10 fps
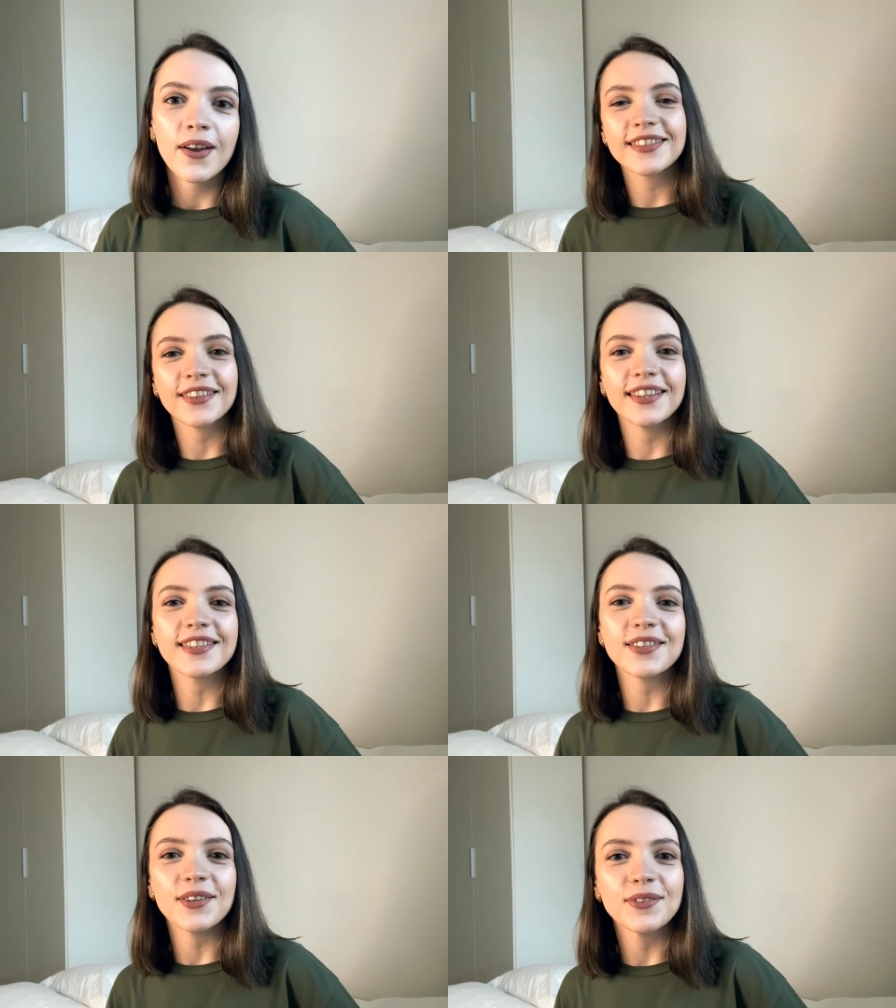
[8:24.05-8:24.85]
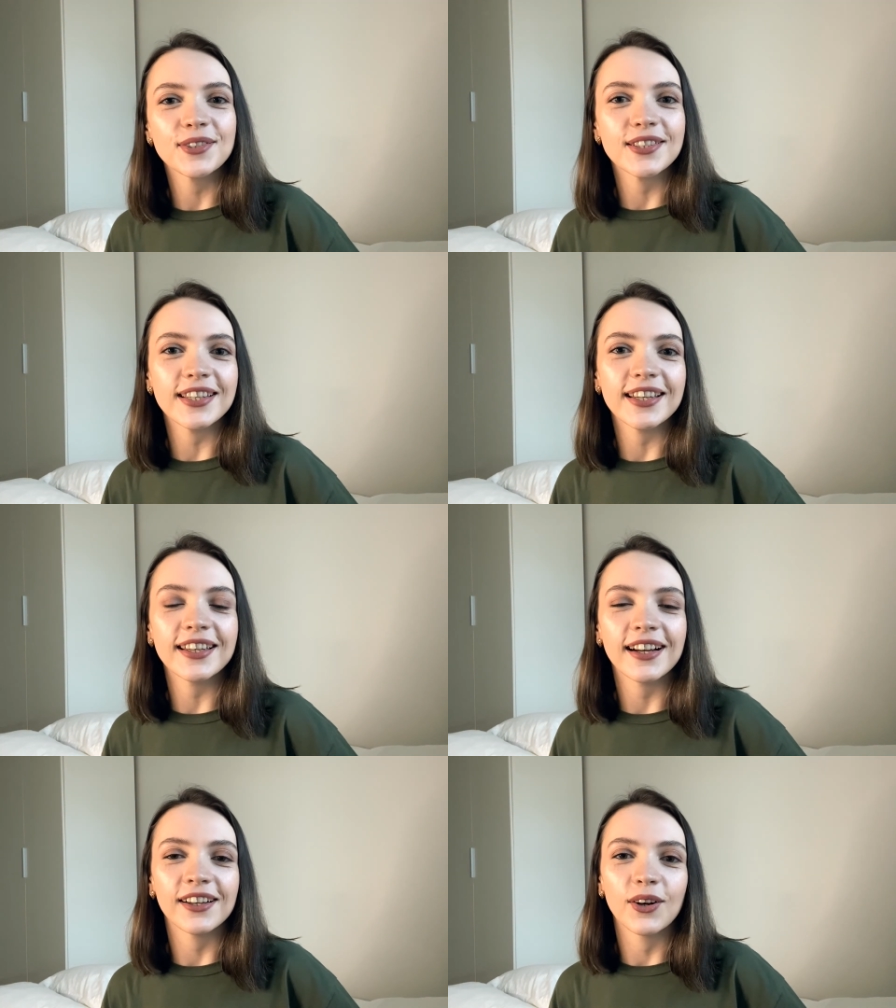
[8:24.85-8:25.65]
So that's all for today.
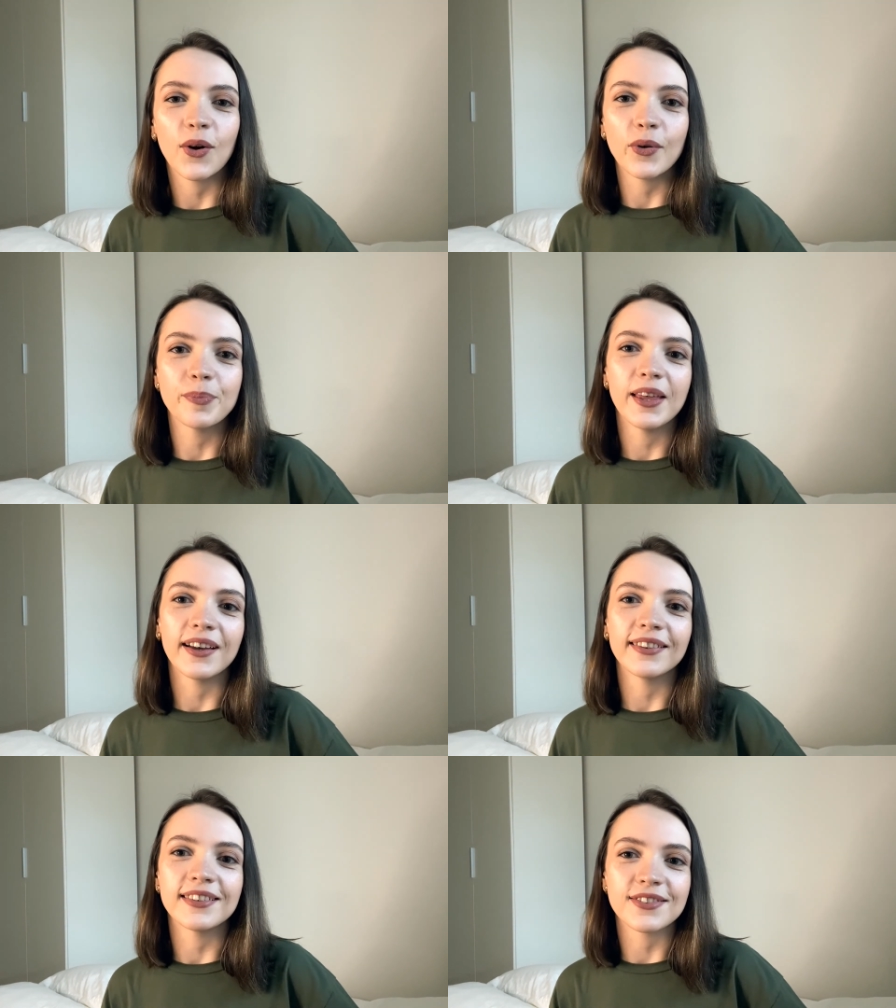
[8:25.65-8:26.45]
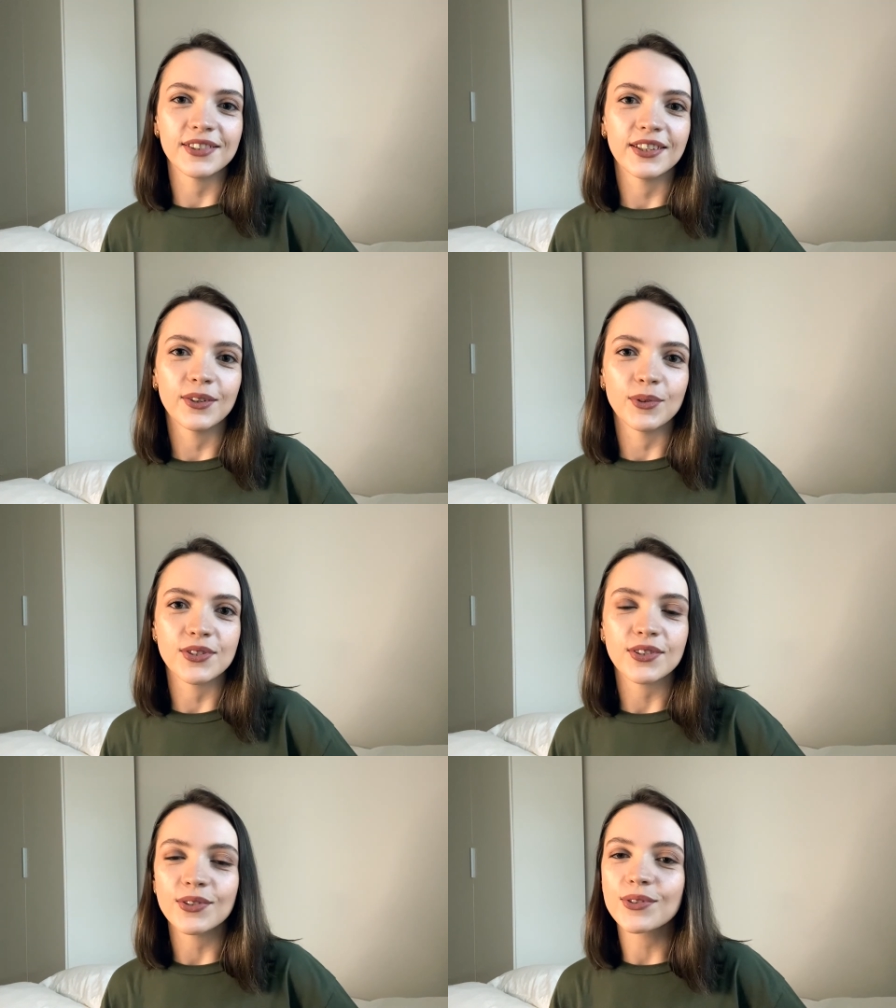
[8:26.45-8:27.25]
I hope that this video
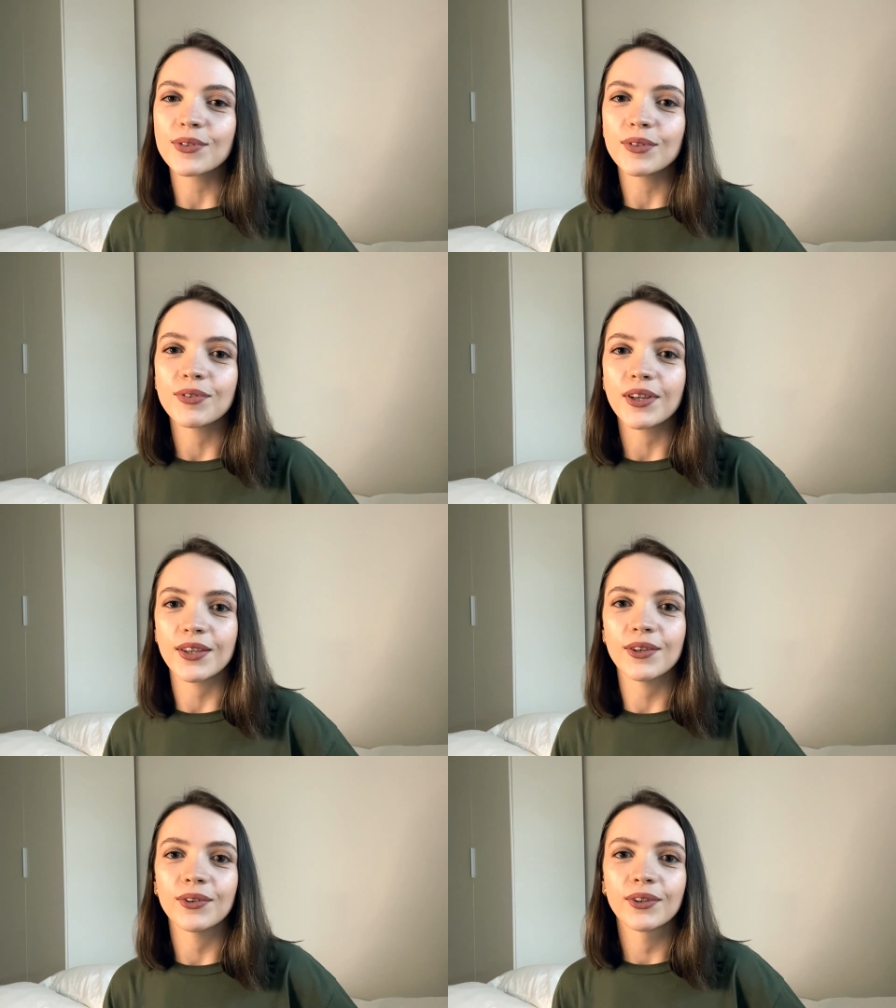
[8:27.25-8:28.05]
was useful for you.